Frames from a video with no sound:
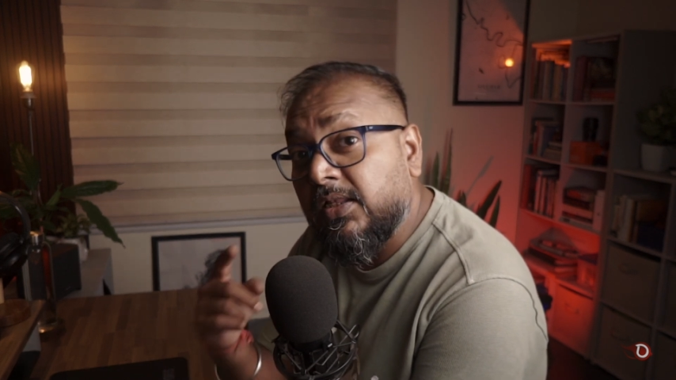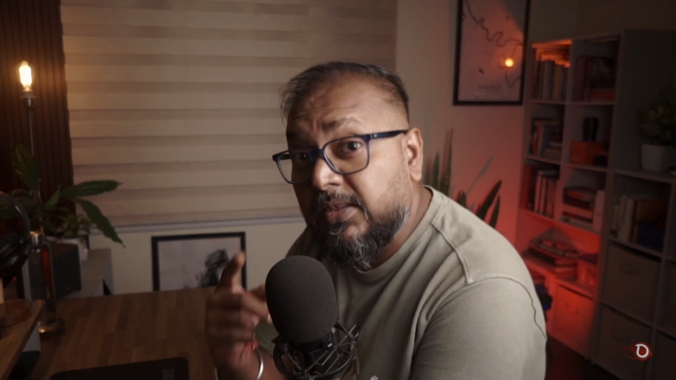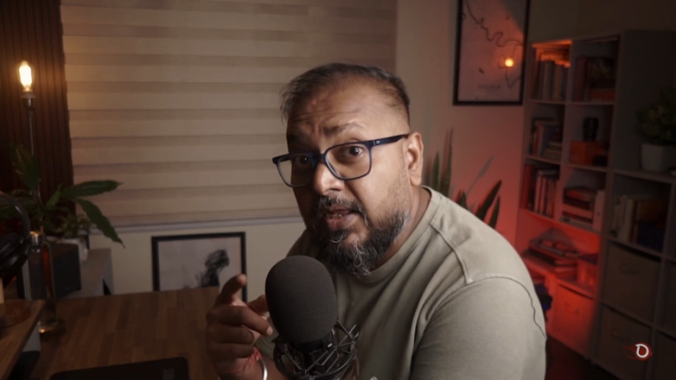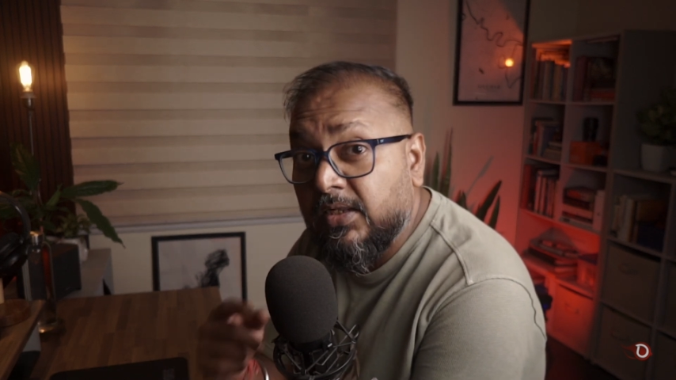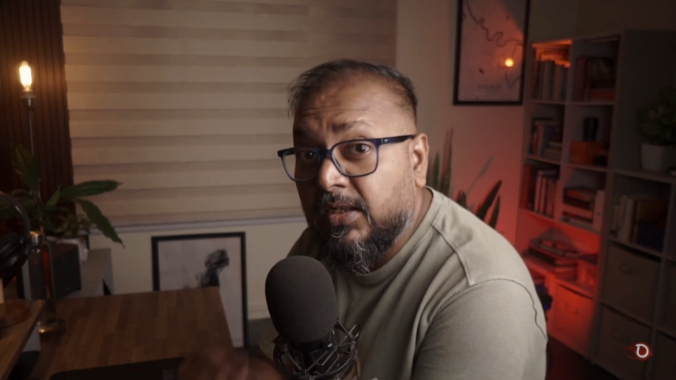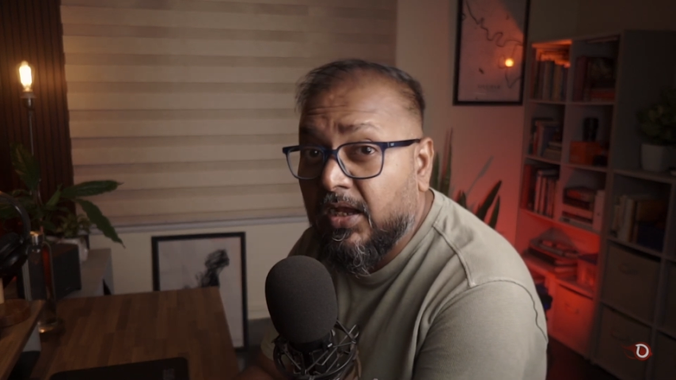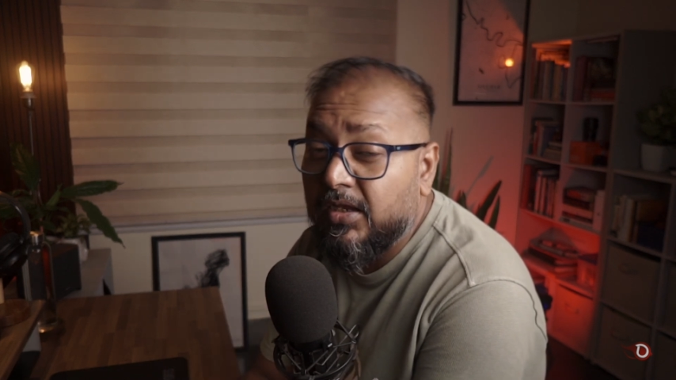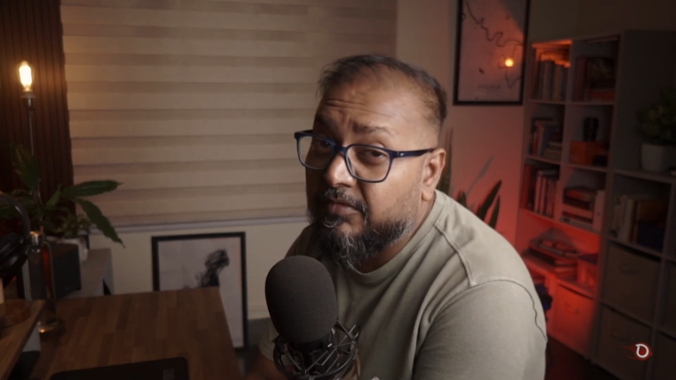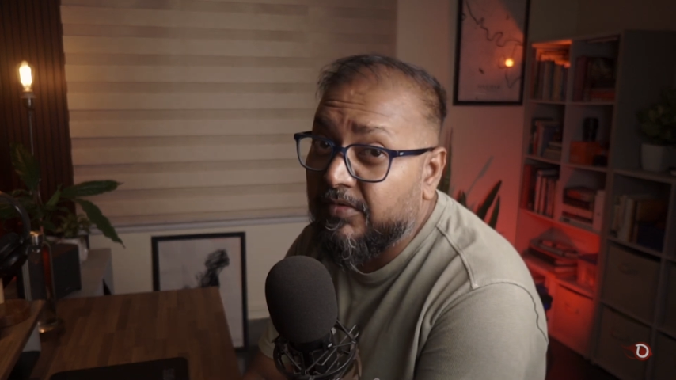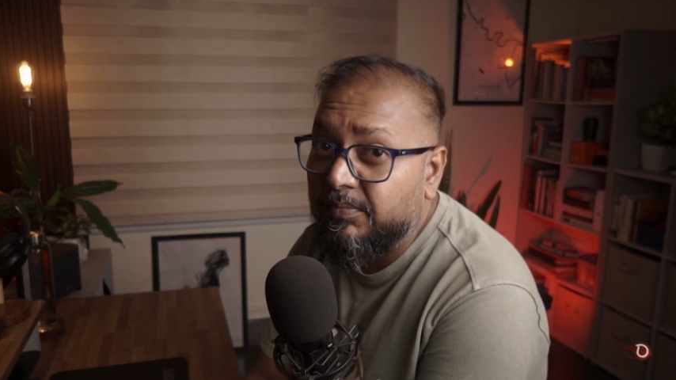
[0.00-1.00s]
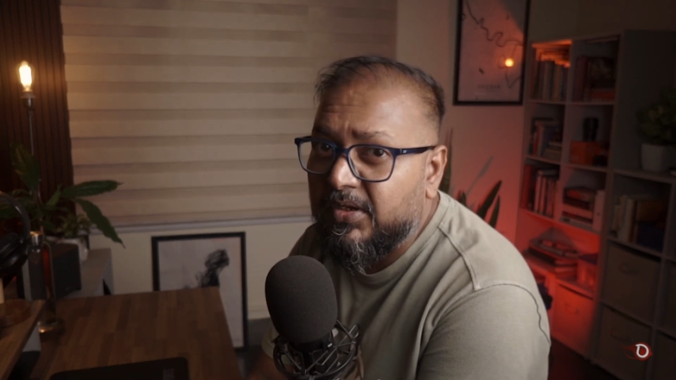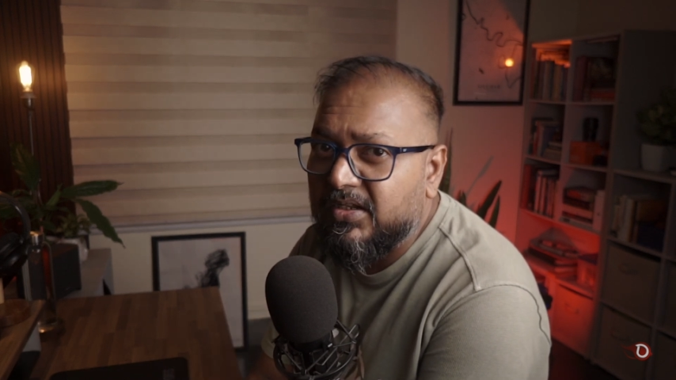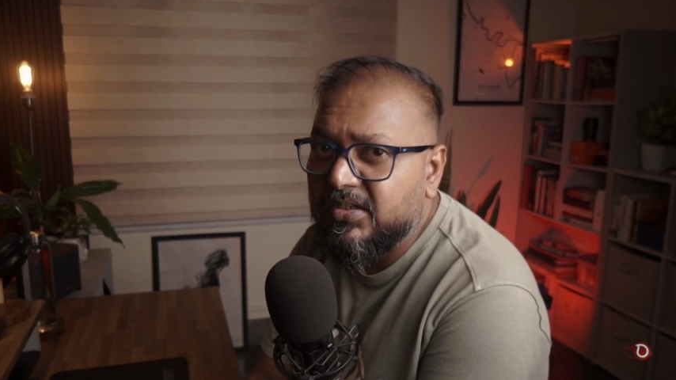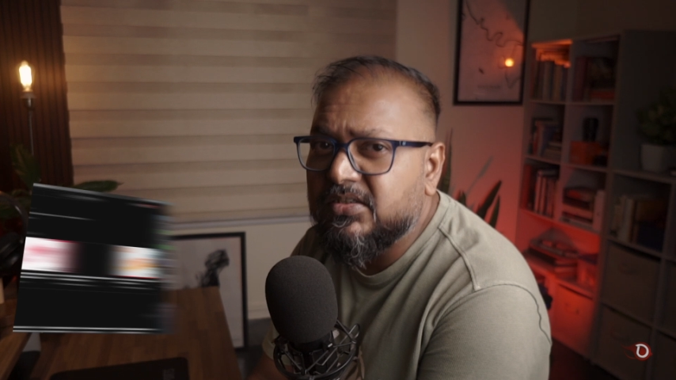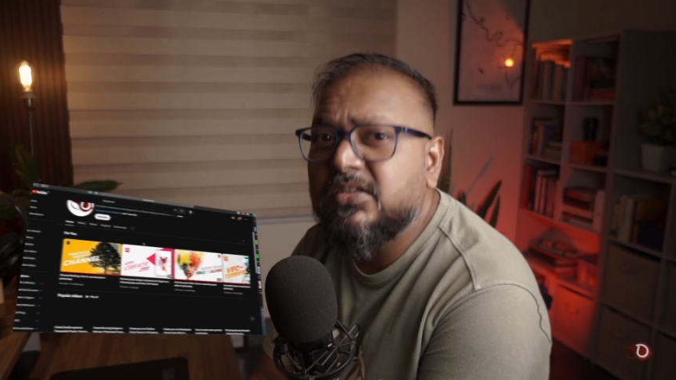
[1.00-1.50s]
then I have a
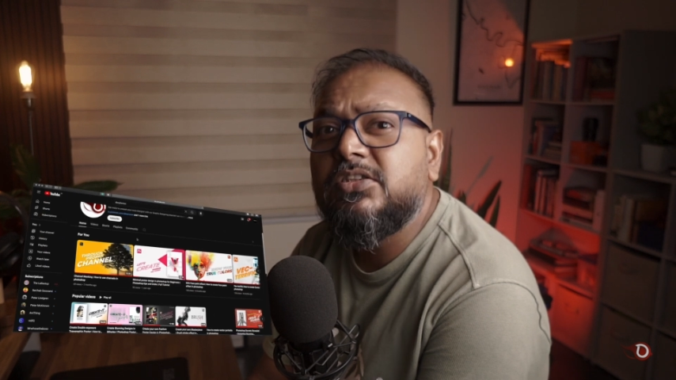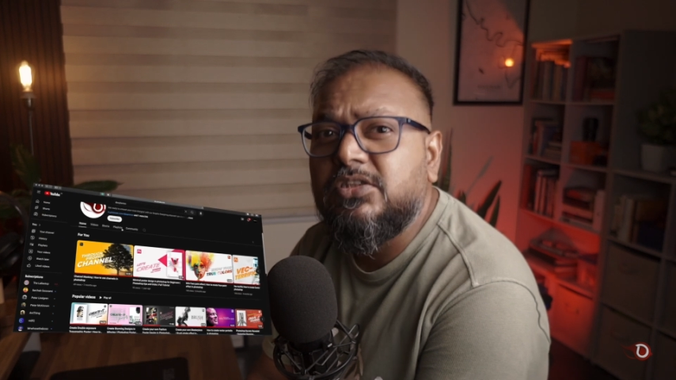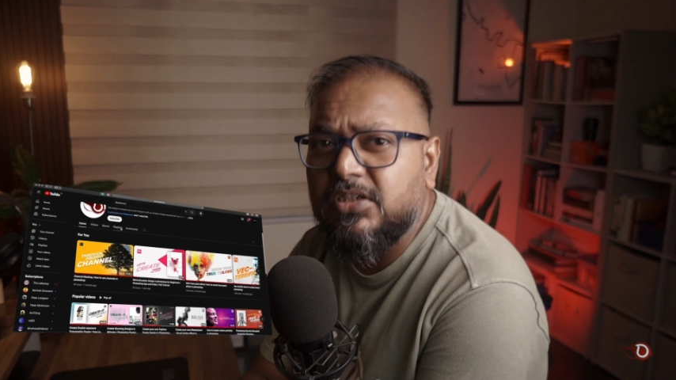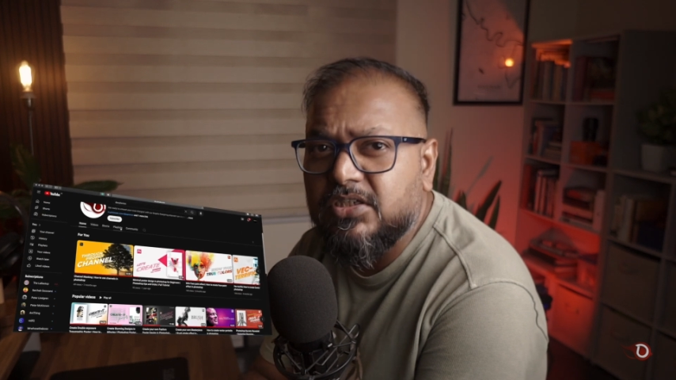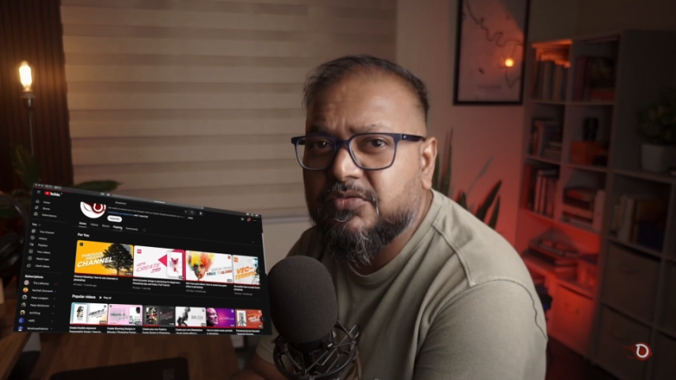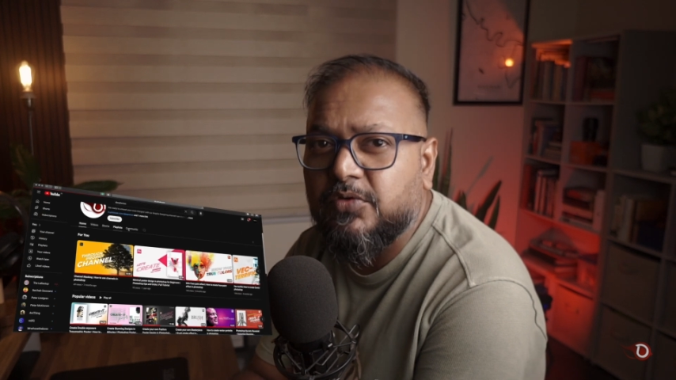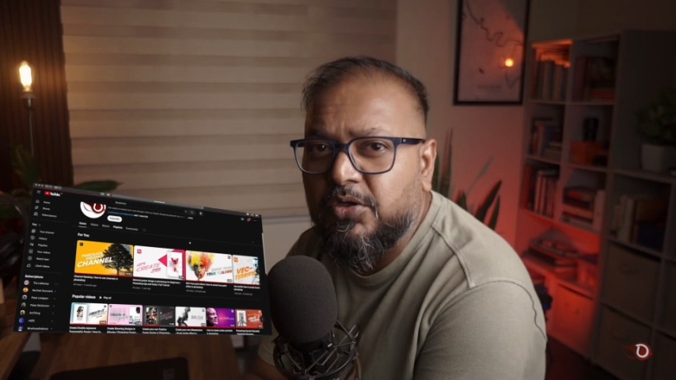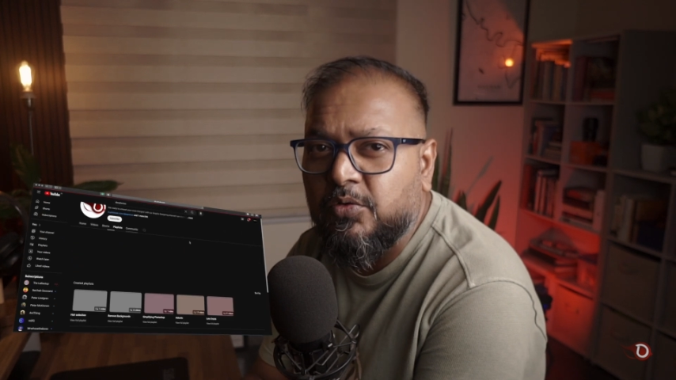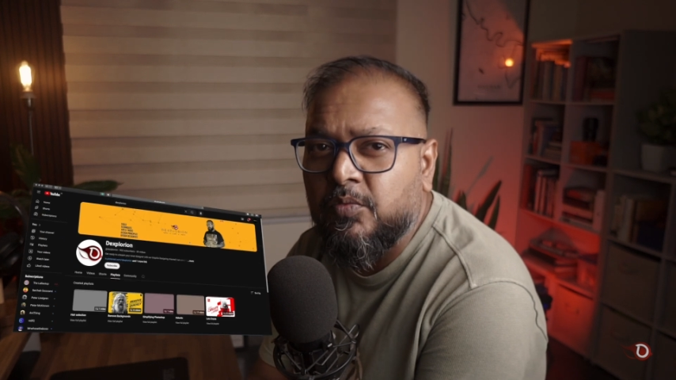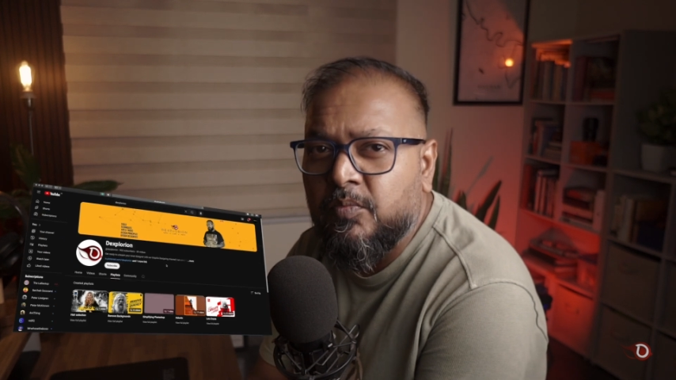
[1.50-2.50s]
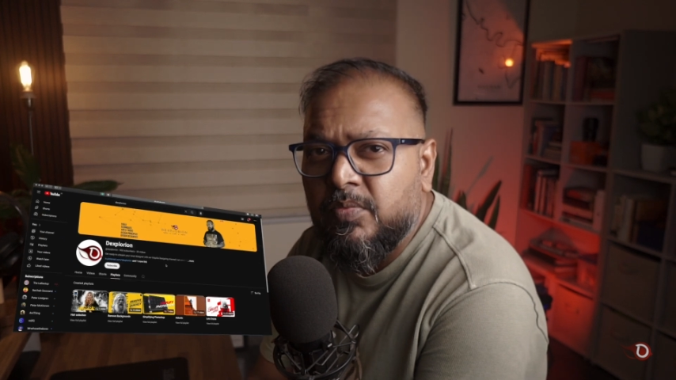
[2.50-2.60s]
playlist just for you.